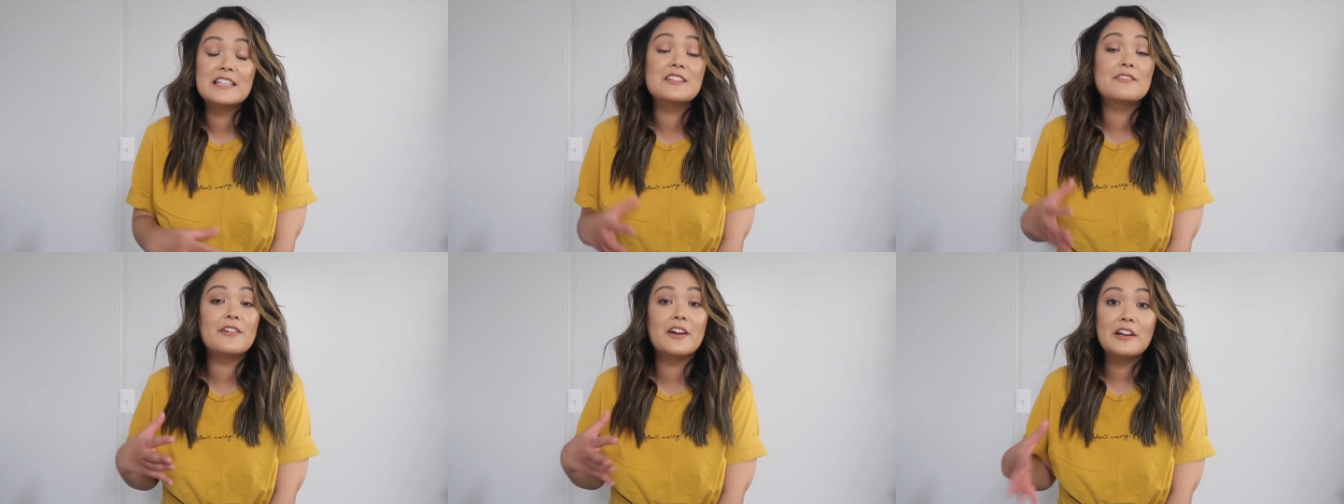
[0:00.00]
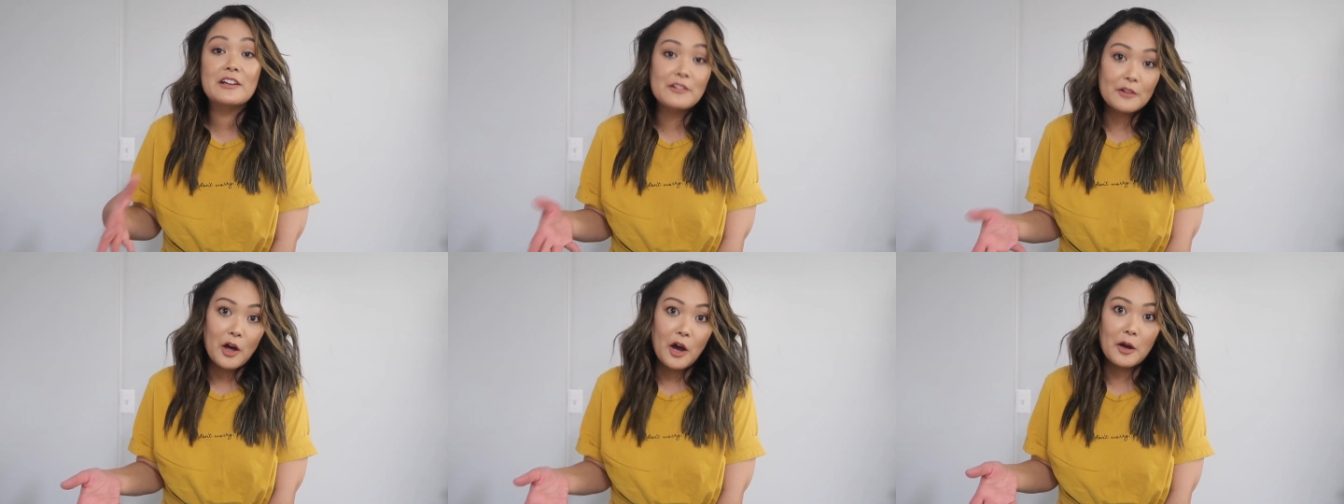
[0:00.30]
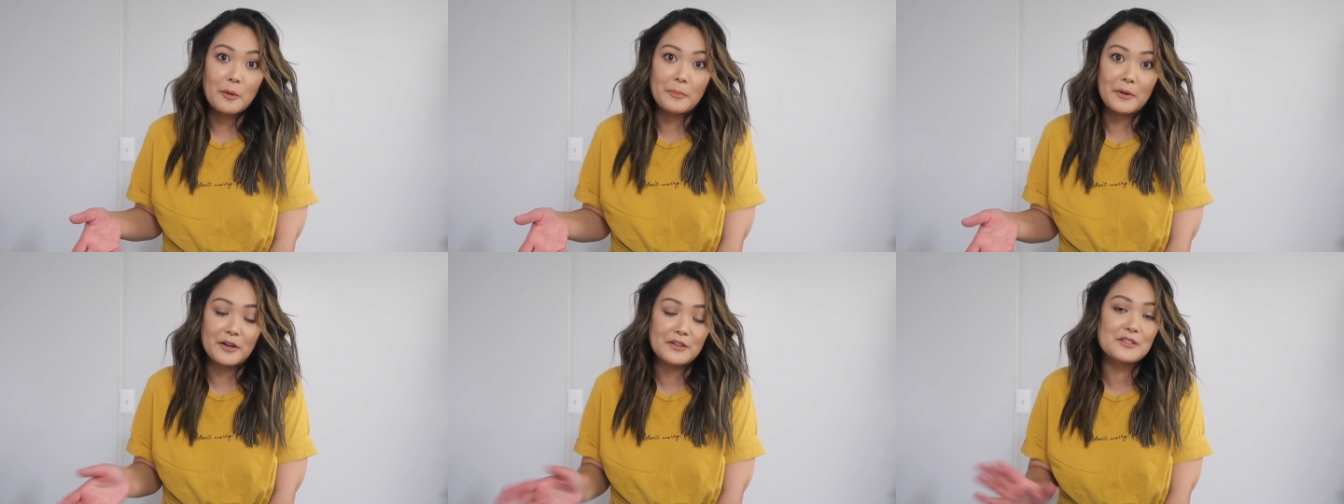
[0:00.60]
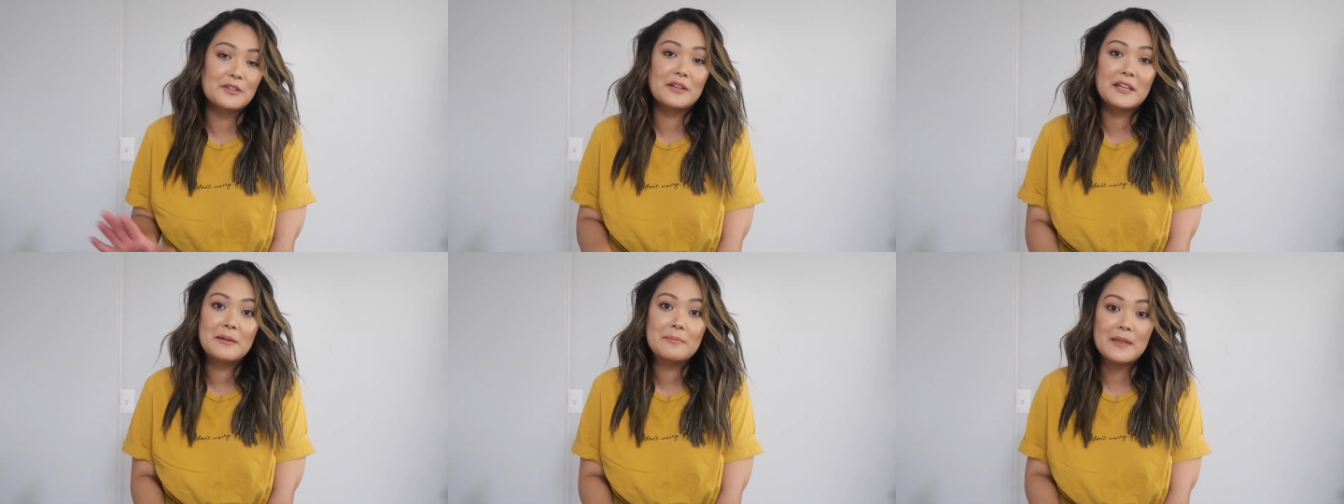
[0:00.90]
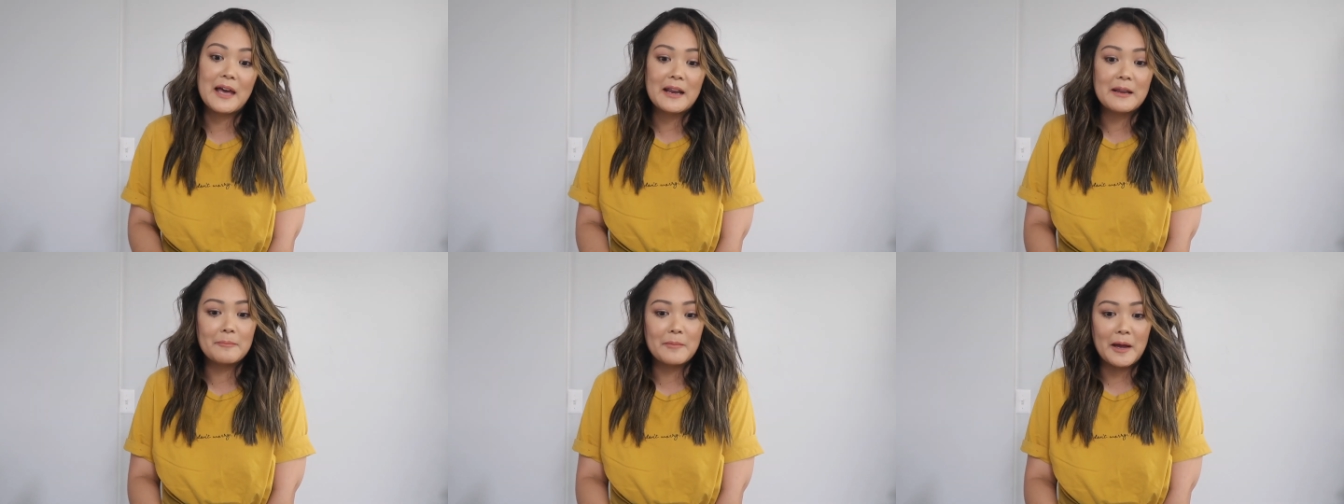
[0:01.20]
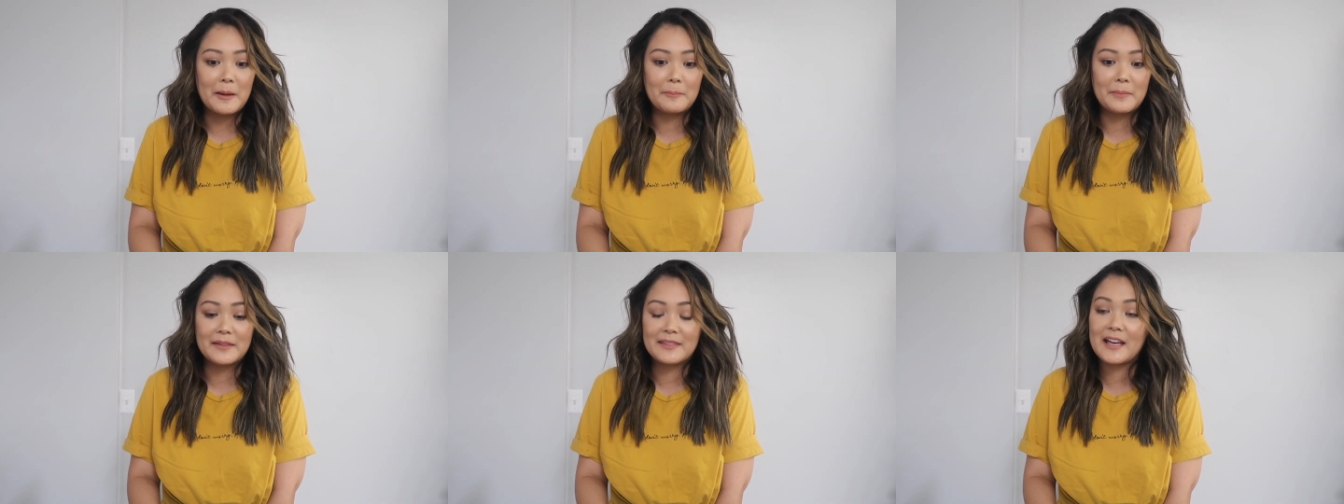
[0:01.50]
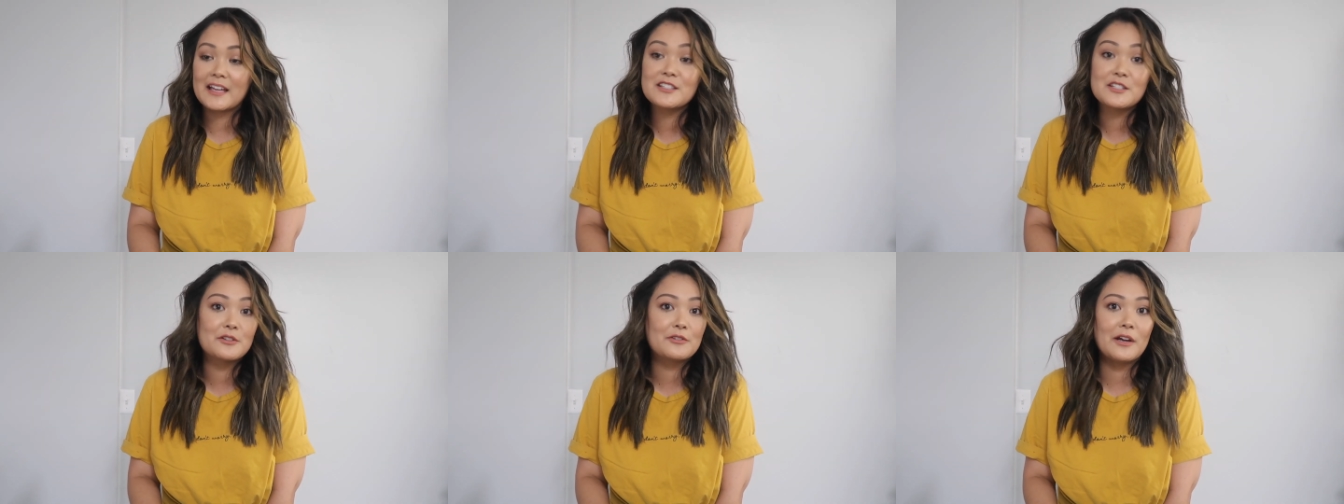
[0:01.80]
It's a very long book, so keep that in mind, but
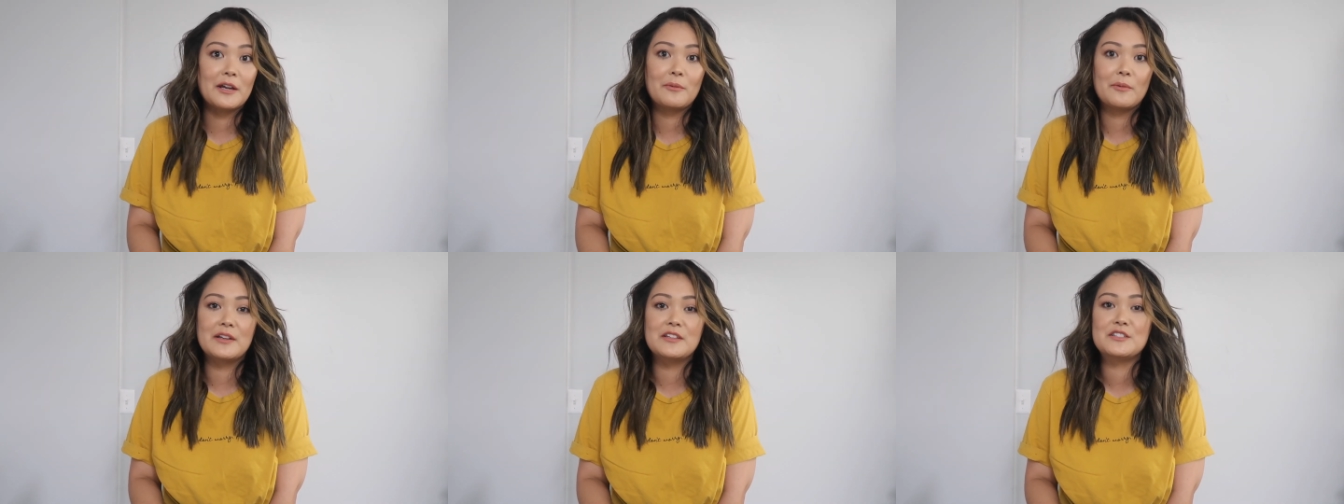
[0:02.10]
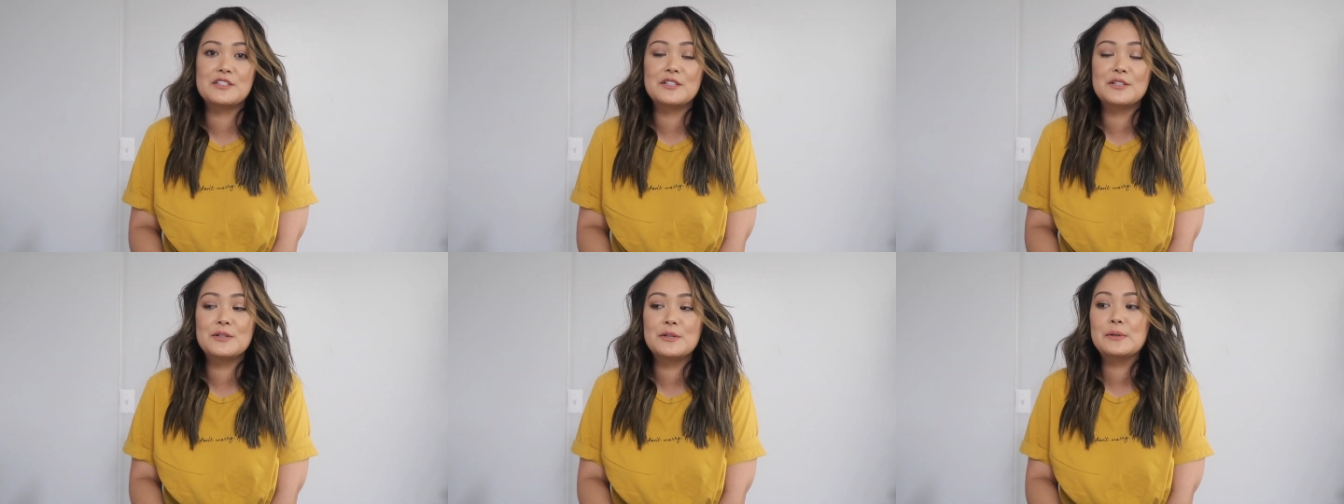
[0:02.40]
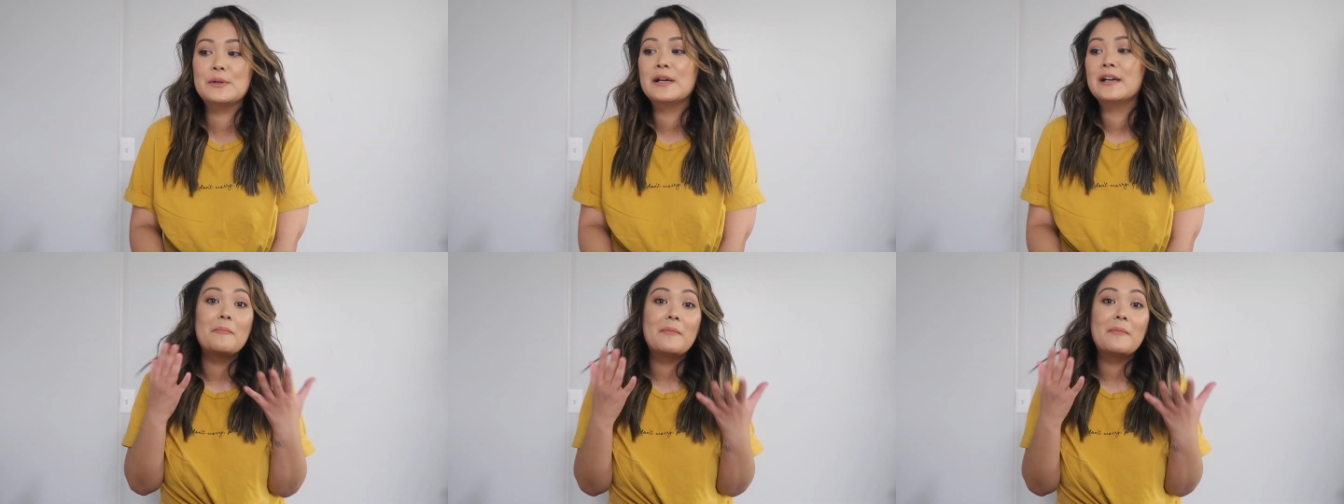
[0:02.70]
that's a great one too.